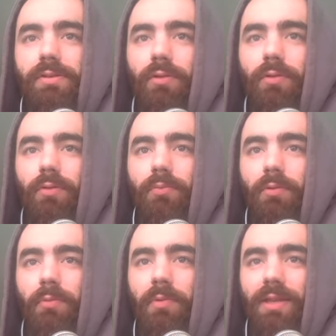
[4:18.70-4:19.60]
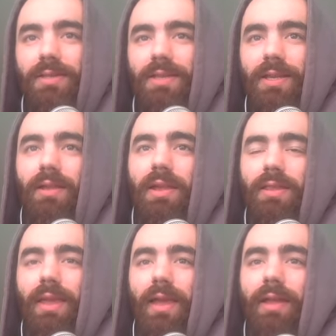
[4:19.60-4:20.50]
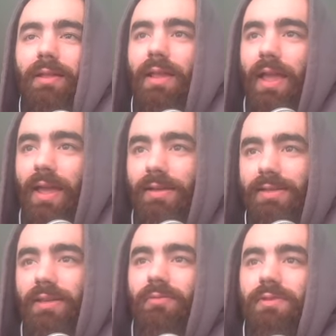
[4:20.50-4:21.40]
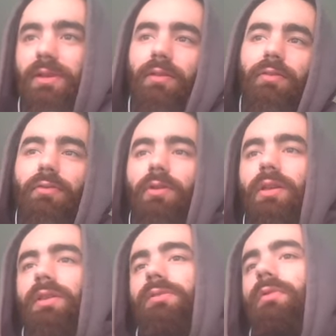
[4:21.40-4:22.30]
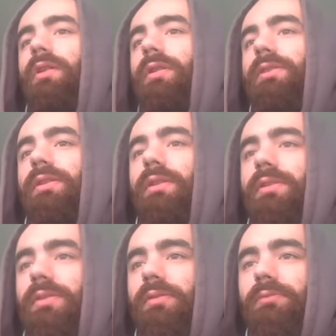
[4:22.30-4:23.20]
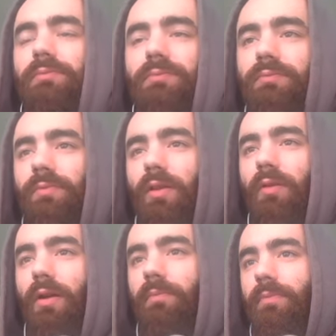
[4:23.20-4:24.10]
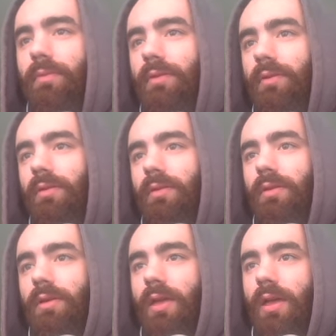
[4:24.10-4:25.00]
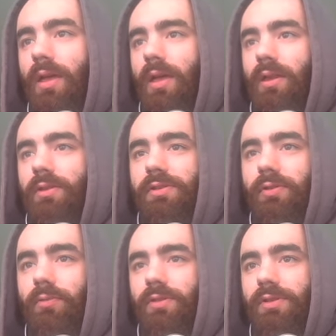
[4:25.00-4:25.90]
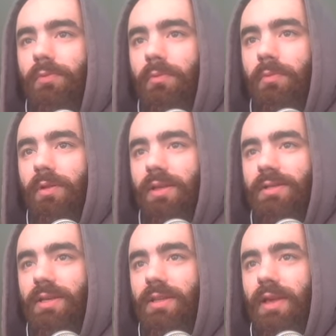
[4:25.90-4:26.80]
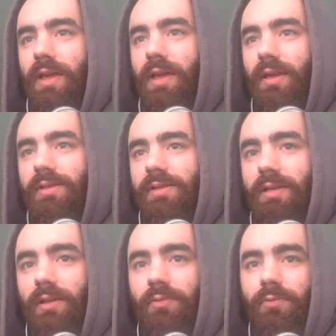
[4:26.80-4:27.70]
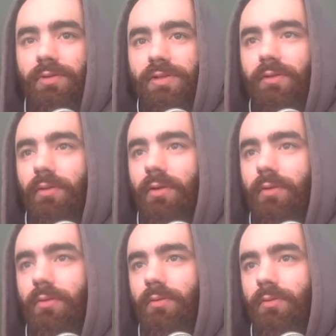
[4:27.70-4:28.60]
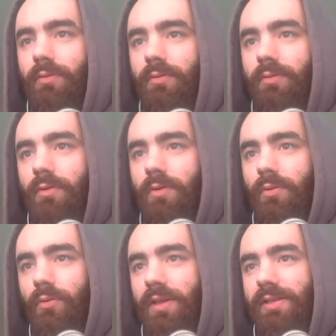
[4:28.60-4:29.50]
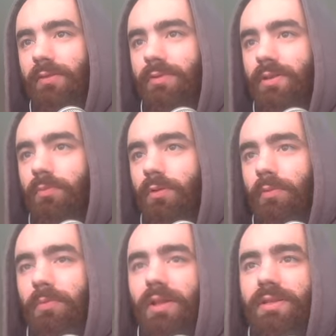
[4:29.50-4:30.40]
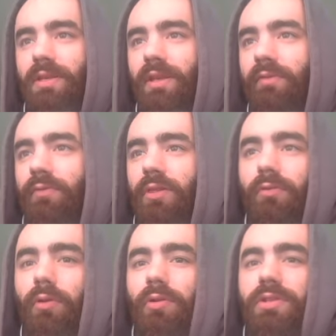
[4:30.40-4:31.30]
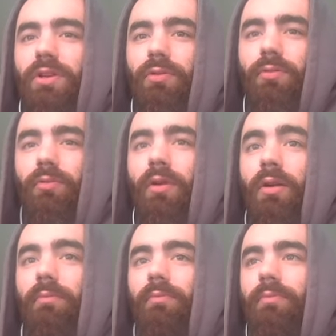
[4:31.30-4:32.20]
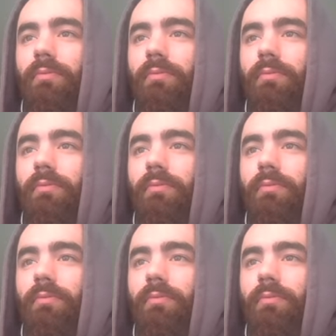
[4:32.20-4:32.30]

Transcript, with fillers: So the probability that x equals negative three is one out of six, right? And so what's the probability that x equals zero? Well, that's equal to the probability if we throw a two, right?